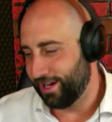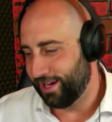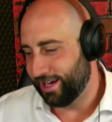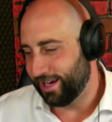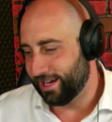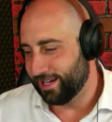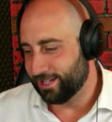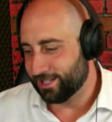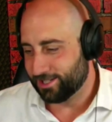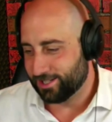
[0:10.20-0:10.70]

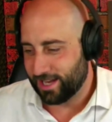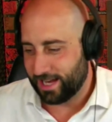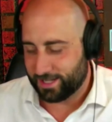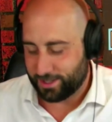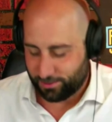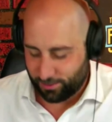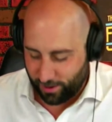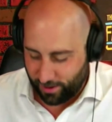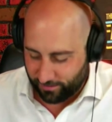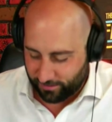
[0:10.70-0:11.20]
in his
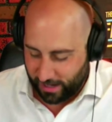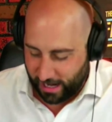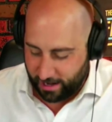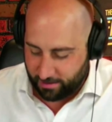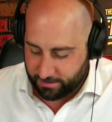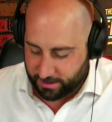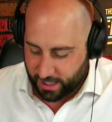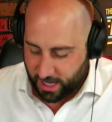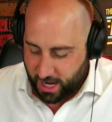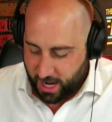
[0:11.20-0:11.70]
last 12
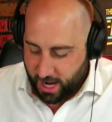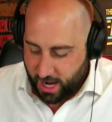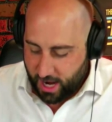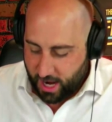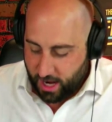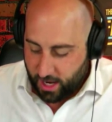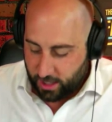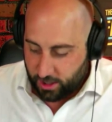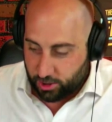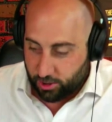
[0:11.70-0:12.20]
games.
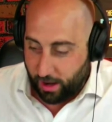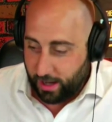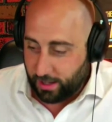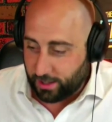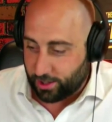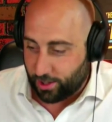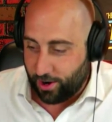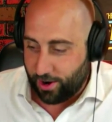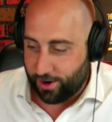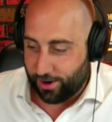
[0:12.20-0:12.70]
Trey
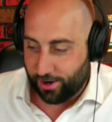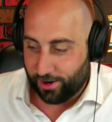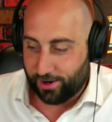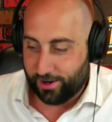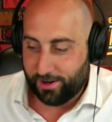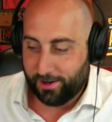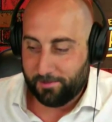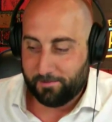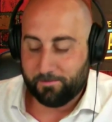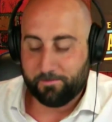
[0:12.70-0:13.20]

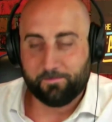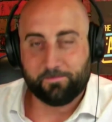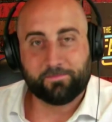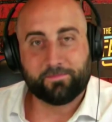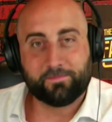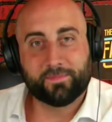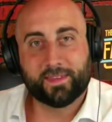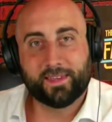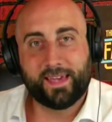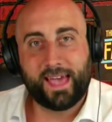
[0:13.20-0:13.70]
Turner
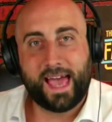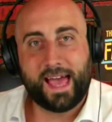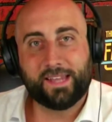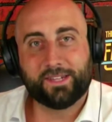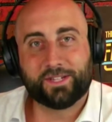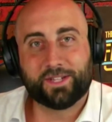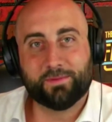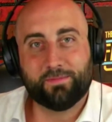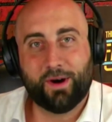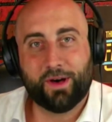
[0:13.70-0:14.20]

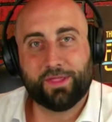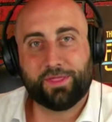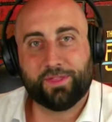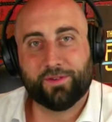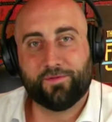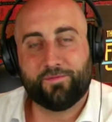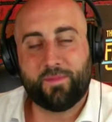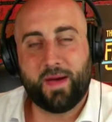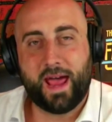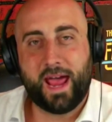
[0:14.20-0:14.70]
ends the month
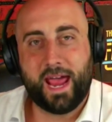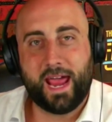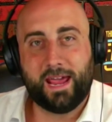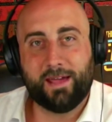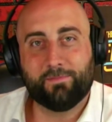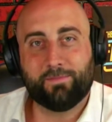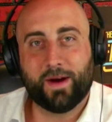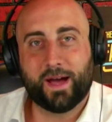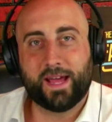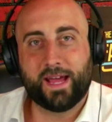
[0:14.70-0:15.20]
of May
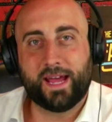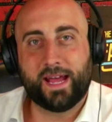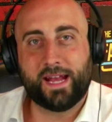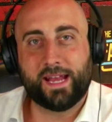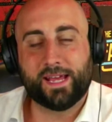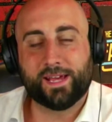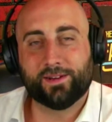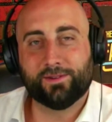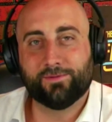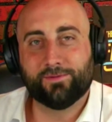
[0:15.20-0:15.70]
by
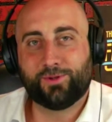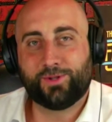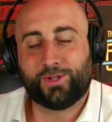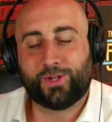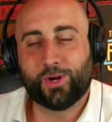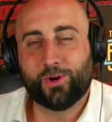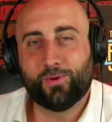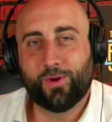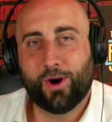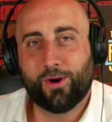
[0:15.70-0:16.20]
hitting
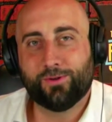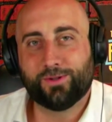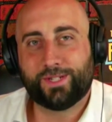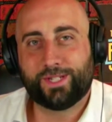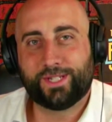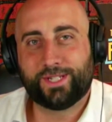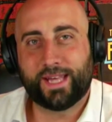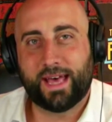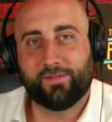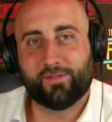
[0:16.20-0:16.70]

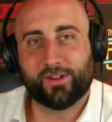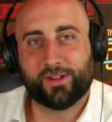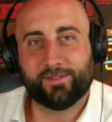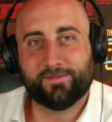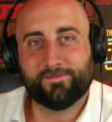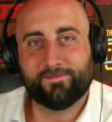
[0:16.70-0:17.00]
.207.